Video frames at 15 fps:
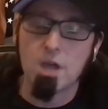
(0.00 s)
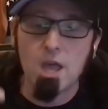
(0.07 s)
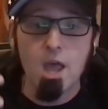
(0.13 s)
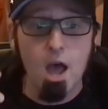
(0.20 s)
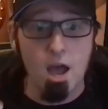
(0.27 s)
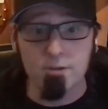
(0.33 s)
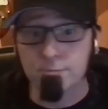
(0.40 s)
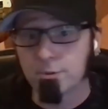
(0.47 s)
I've
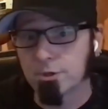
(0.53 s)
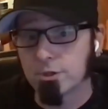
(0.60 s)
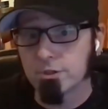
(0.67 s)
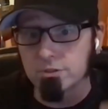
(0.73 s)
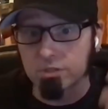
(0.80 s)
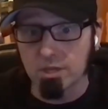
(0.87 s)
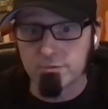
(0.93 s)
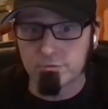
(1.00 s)
I've
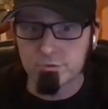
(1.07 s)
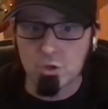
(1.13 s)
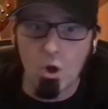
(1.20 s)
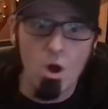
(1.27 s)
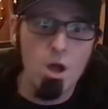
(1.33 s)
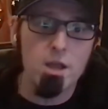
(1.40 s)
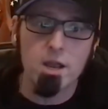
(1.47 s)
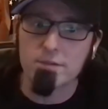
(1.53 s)
produced. I've
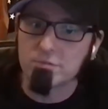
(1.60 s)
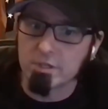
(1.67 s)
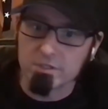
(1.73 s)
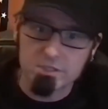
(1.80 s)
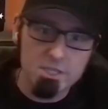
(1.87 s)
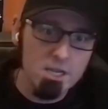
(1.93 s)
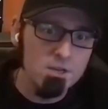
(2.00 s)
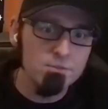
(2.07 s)
taught. I've
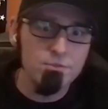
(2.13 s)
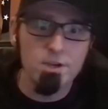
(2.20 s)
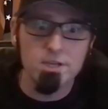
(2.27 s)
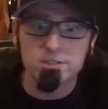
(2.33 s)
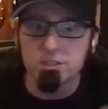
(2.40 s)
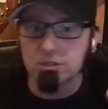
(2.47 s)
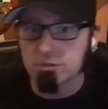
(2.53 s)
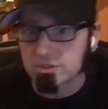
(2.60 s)
done sound
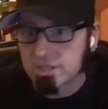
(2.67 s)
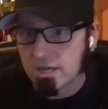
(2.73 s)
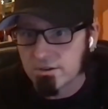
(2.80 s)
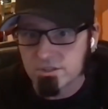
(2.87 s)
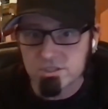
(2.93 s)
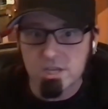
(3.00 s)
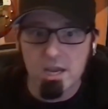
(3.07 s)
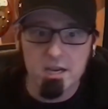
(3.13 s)
effects. I do
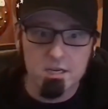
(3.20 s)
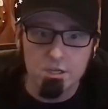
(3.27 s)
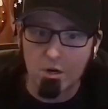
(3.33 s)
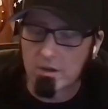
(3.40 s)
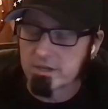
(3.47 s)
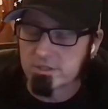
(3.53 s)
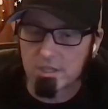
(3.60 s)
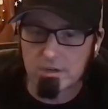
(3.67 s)
sound design. You
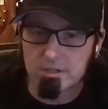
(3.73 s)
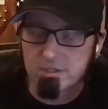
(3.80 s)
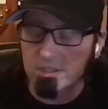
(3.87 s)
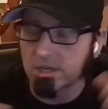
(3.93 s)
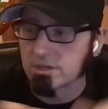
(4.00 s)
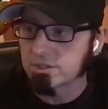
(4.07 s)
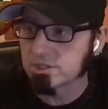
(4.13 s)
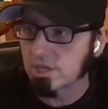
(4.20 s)
know, et cetera, et
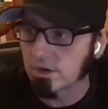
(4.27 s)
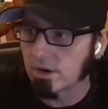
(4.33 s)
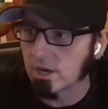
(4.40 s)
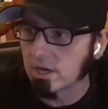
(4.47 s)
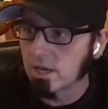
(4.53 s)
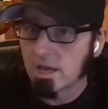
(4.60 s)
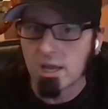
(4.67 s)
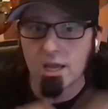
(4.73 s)
cetera, et cetera.